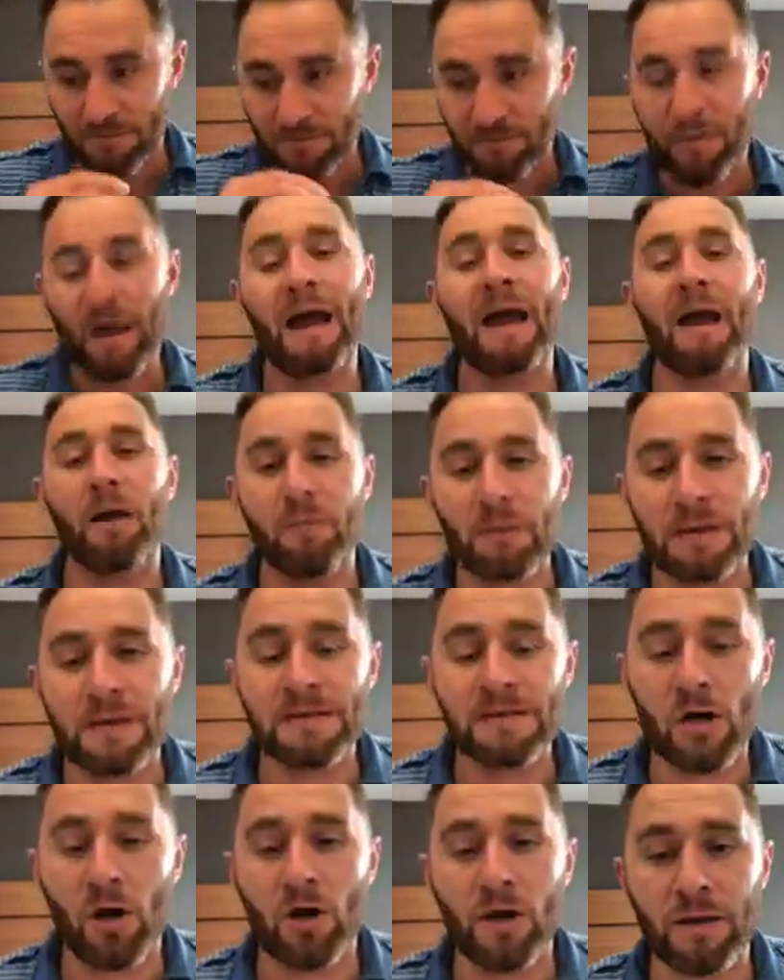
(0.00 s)
But how many
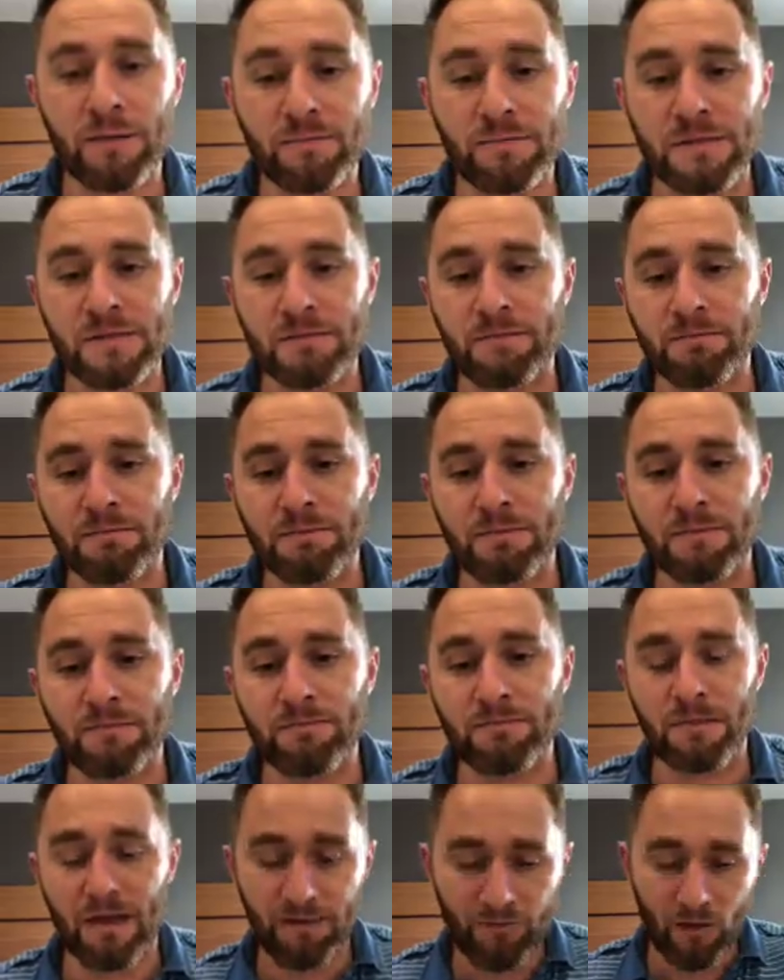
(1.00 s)
times,
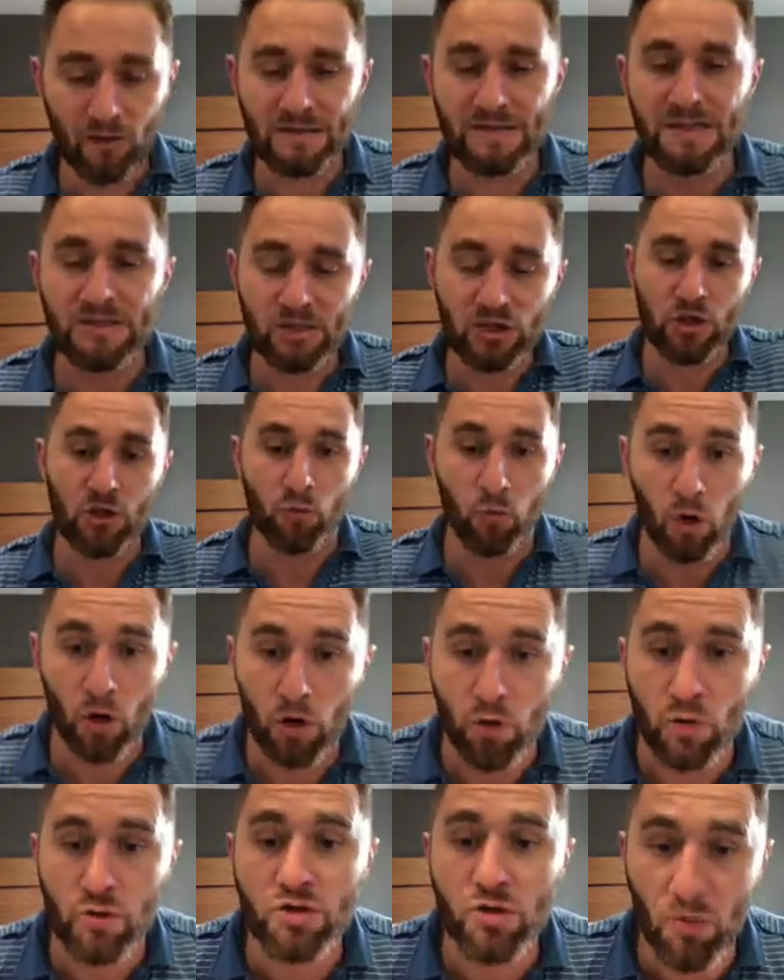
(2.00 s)
if I said to you, what are
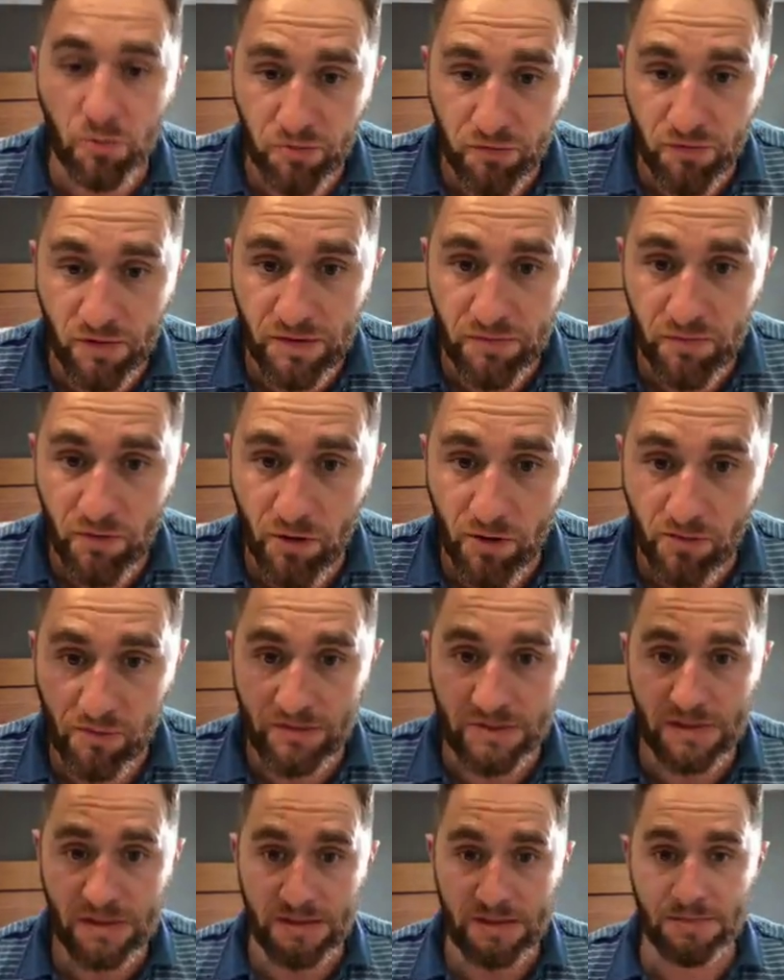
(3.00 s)
your top 3
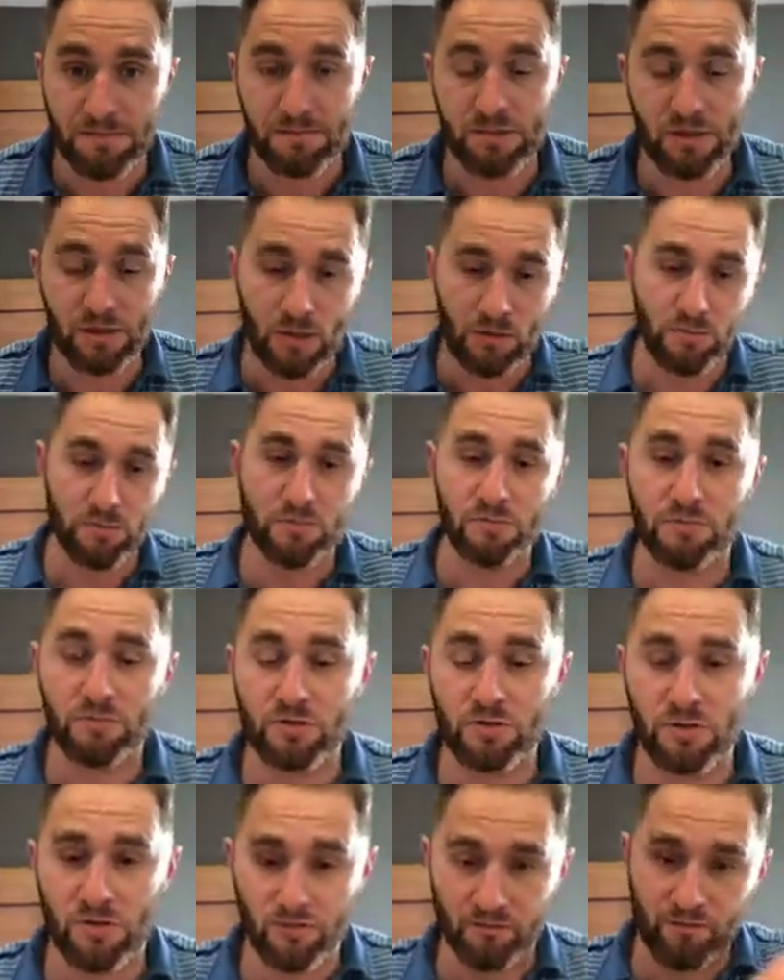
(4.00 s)
priorities? You know,
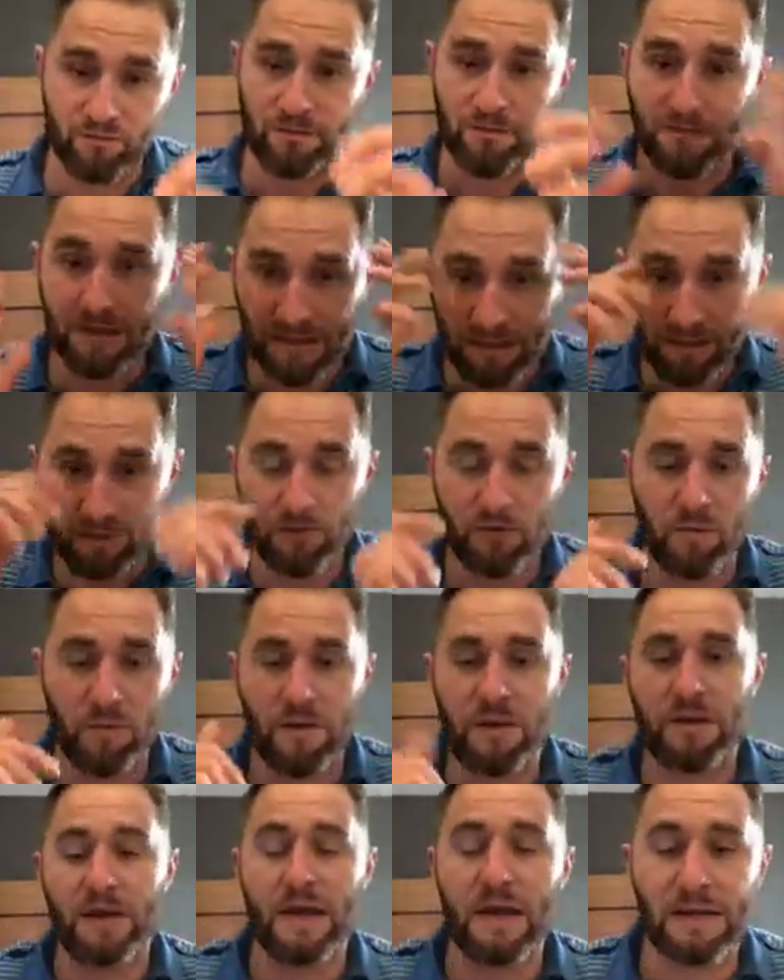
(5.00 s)
just think of them
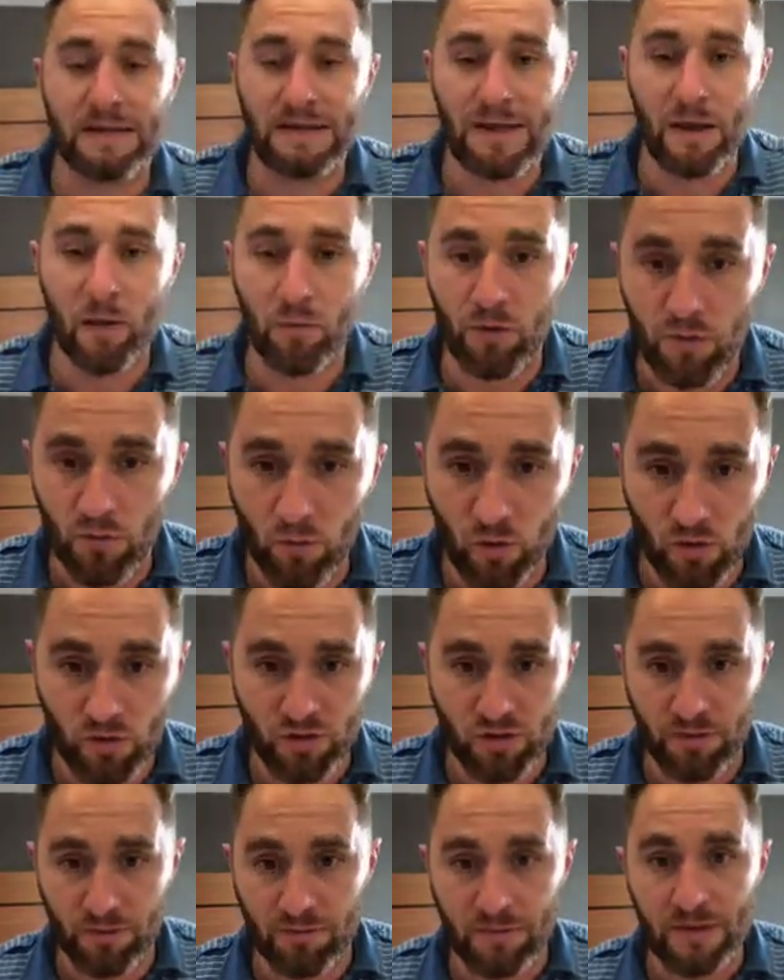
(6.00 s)
in your head now while you're
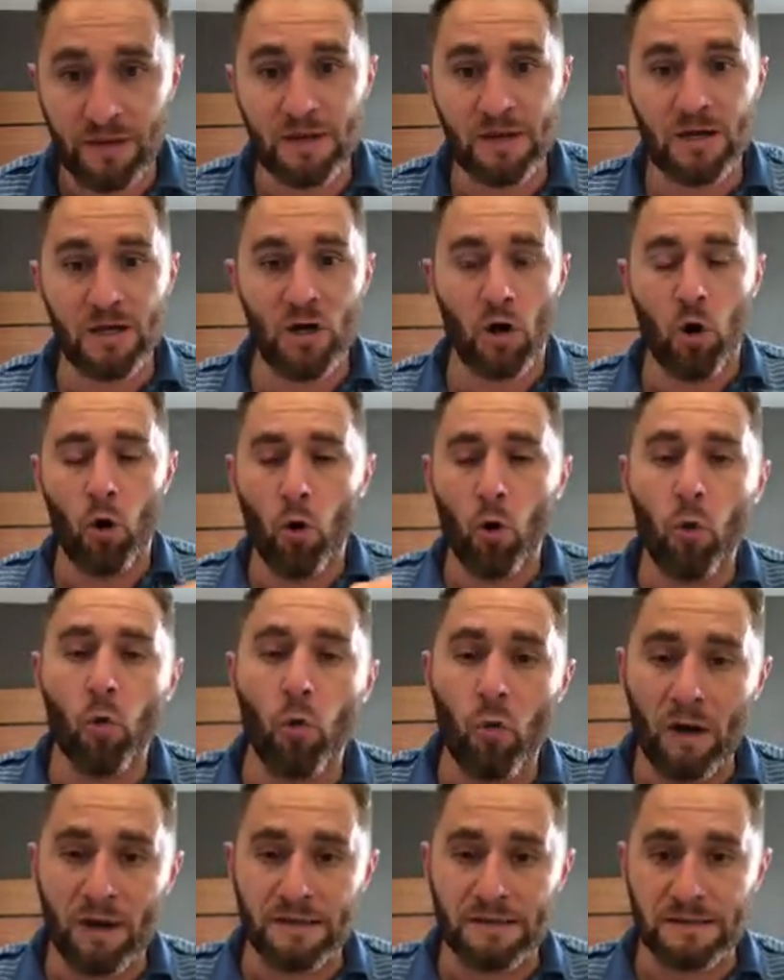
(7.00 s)
watching them.
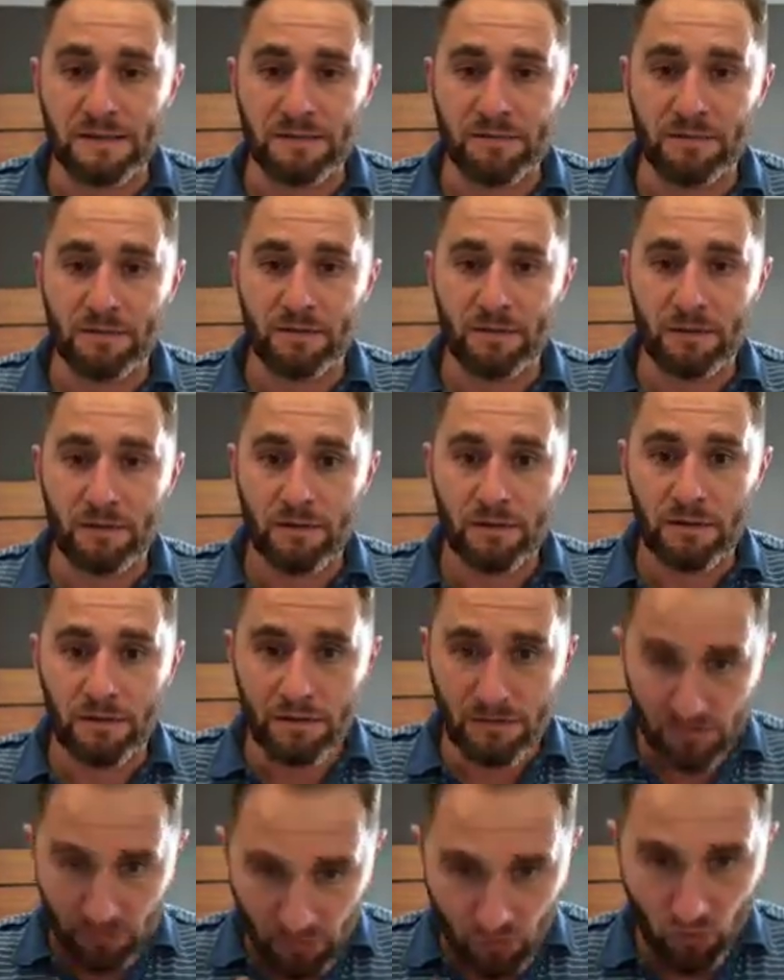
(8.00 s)
Always,
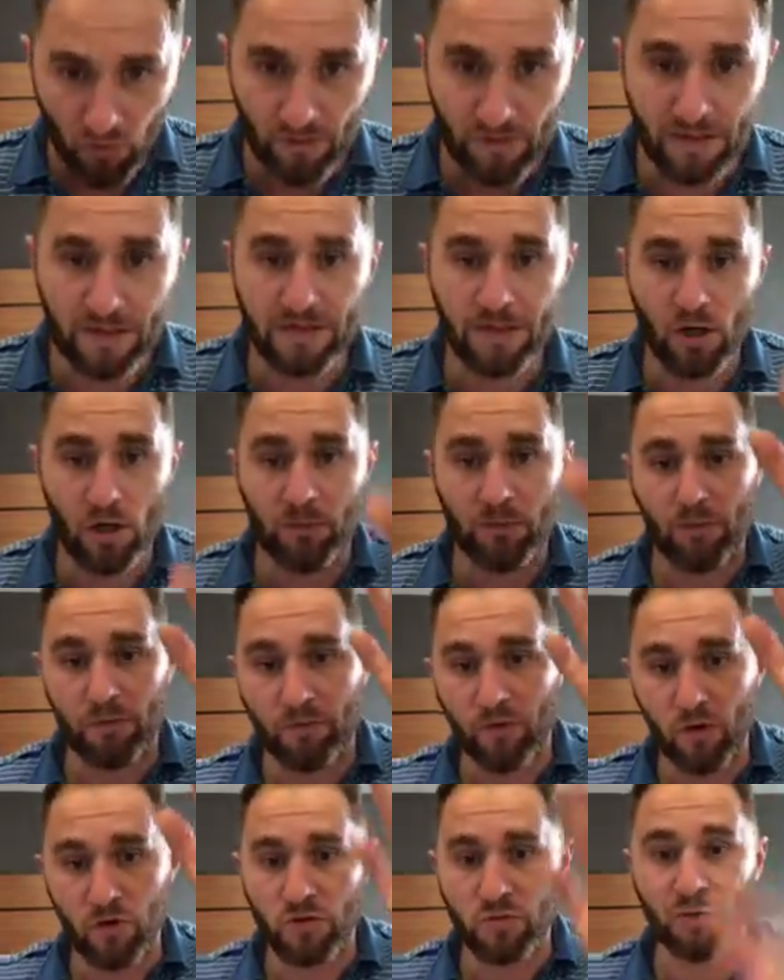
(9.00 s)
the majority of the time, your
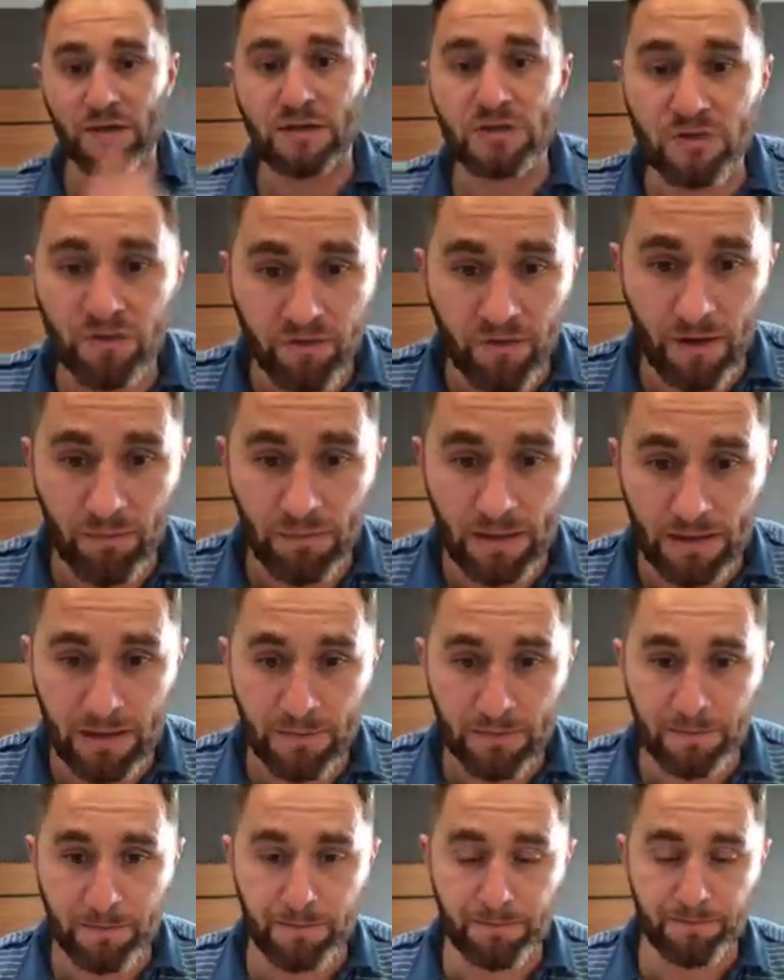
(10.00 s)
first one is your family.
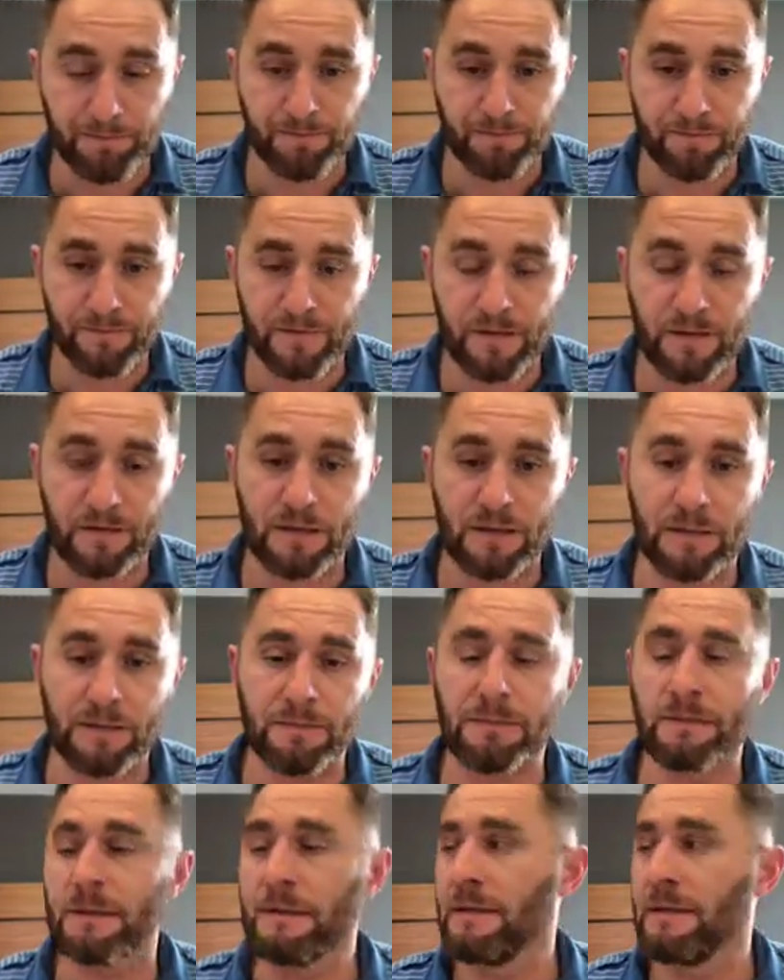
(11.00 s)
Okay.